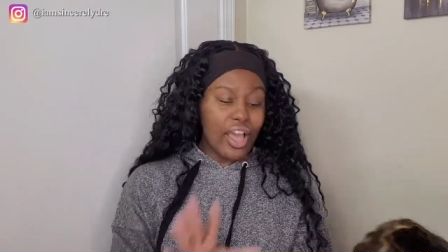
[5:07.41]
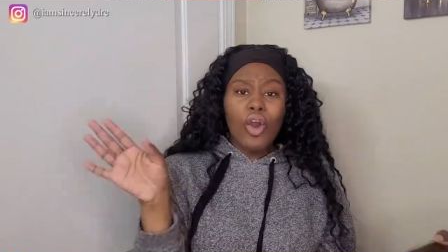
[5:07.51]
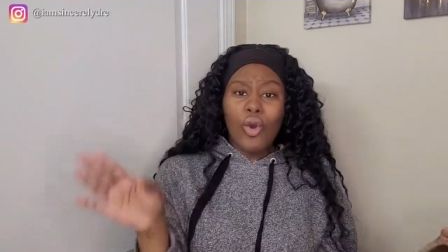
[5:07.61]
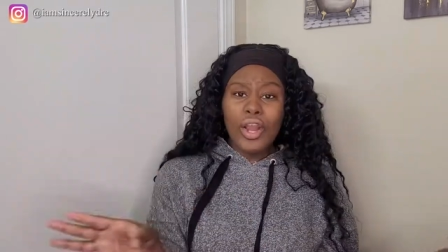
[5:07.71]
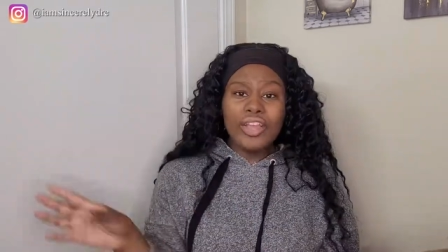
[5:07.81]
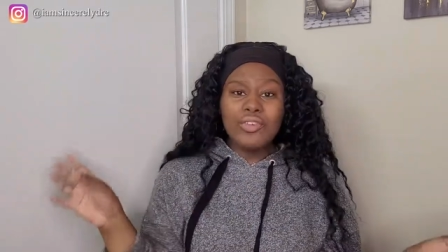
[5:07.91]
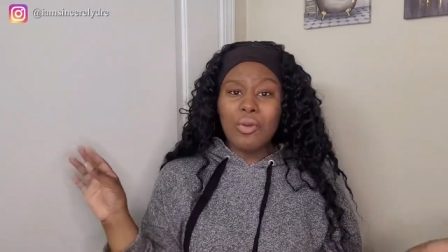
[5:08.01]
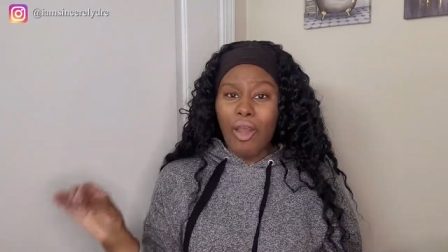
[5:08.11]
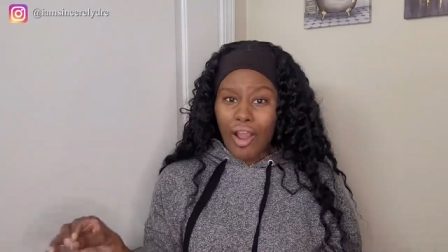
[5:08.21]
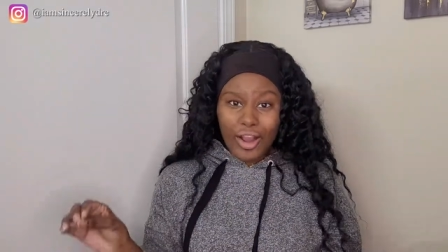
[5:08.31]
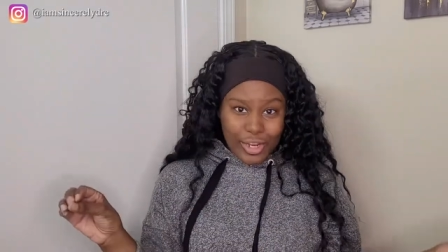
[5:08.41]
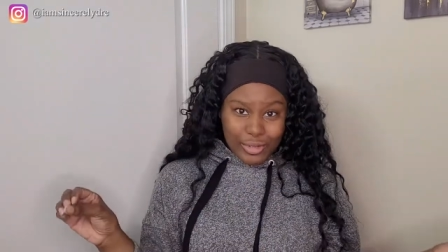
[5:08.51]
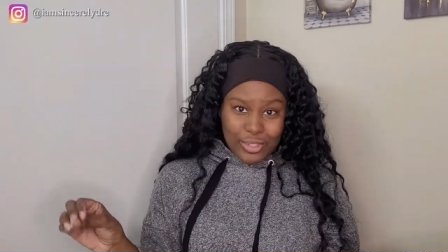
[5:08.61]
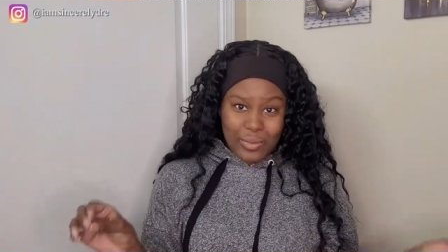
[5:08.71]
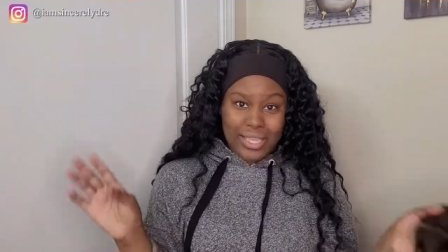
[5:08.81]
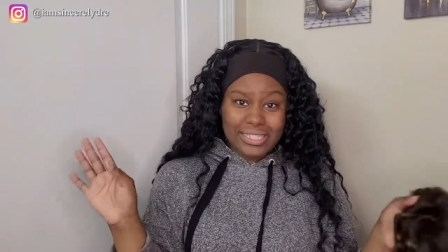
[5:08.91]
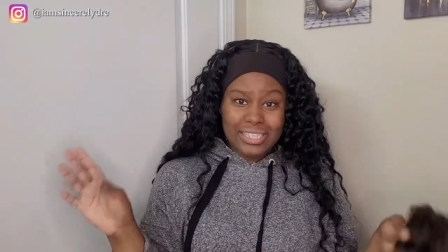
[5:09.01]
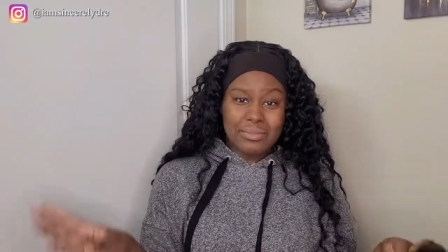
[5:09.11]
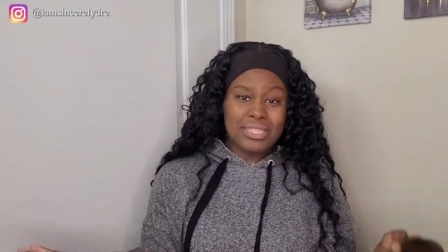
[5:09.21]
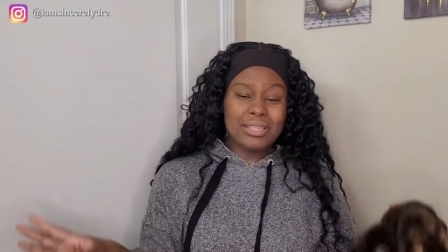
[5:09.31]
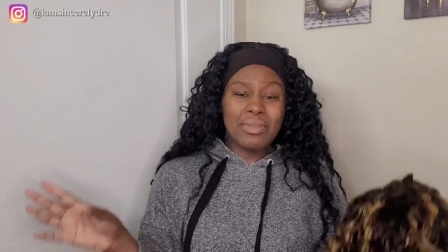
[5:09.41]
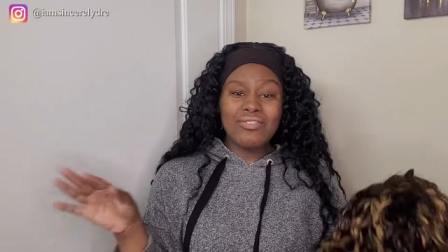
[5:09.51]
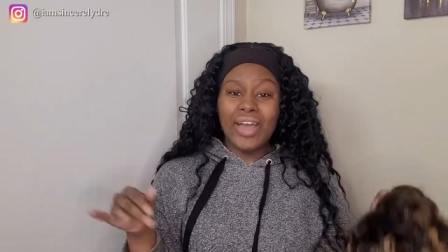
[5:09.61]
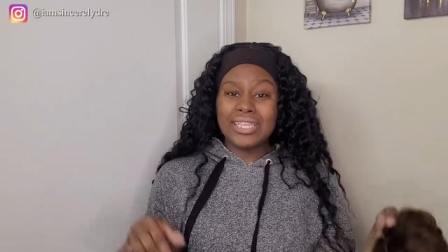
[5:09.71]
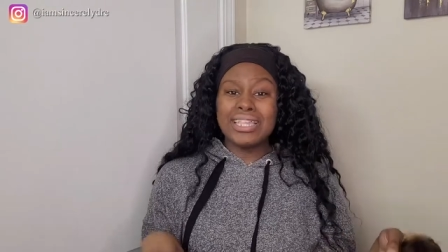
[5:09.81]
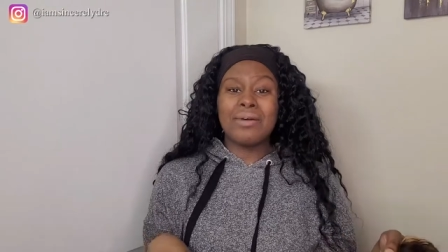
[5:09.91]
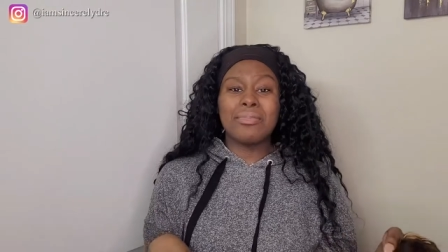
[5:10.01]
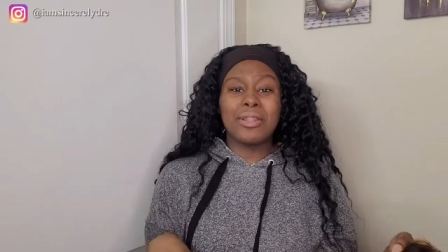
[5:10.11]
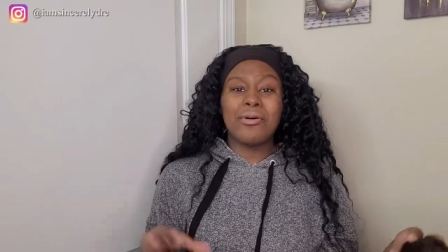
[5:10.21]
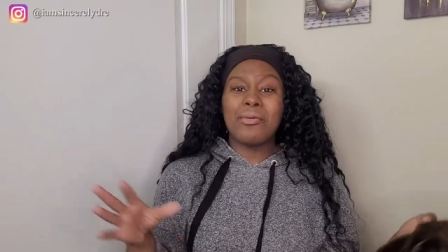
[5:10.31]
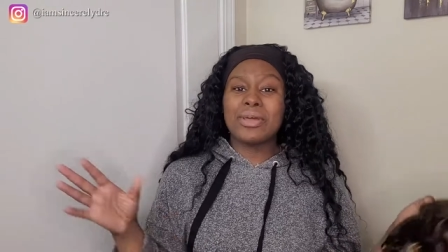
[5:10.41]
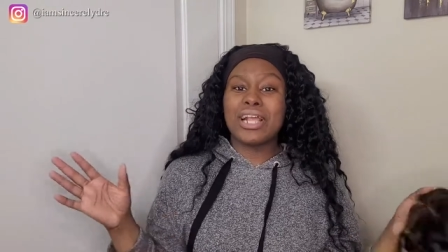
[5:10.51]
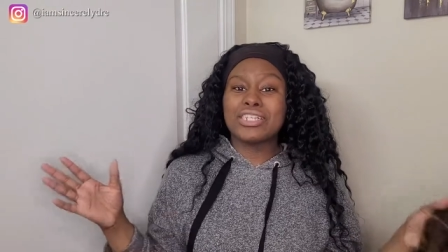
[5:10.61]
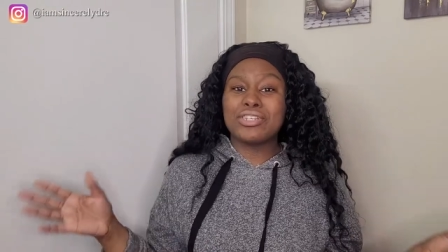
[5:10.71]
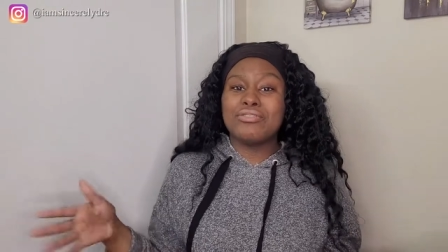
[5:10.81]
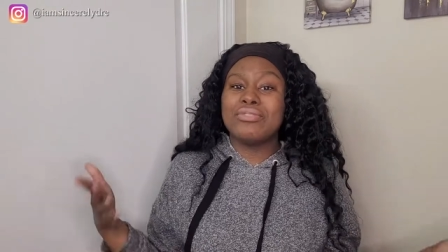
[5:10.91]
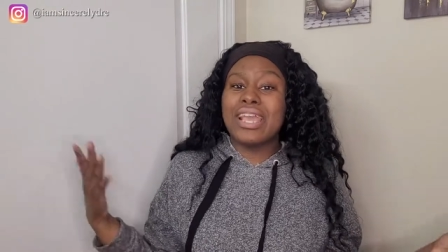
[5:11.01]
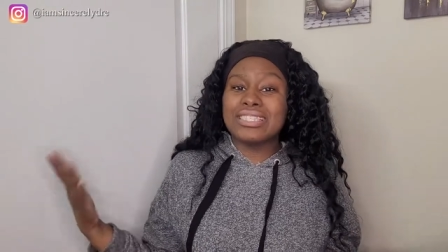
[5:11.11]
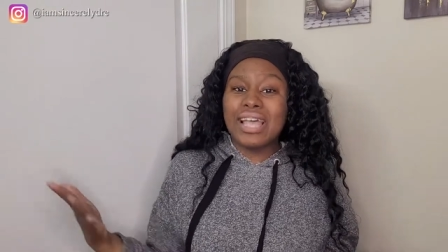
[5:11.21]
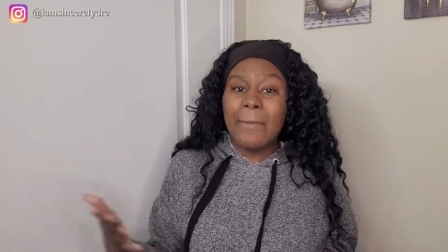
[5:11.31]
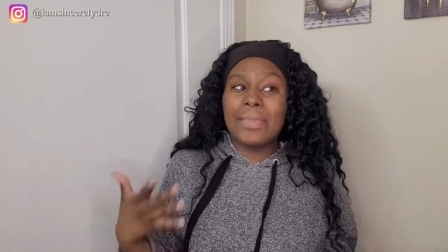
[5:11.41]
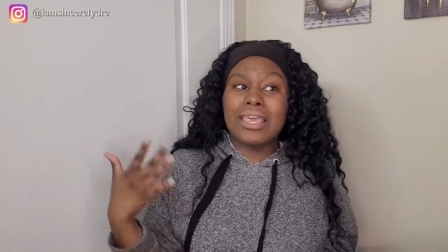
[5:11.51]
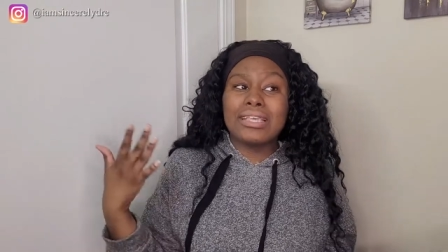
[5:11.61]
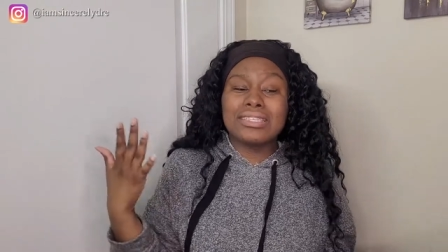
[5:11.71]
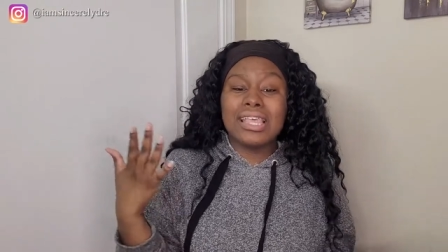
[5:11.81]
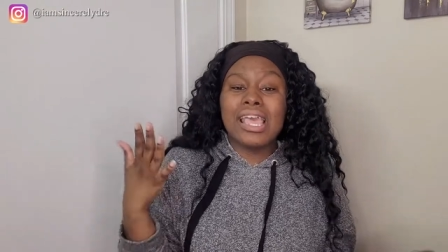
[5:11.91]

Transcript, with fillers: or if you aren't new to wigs, leave me some advice down below on what I should do next time, because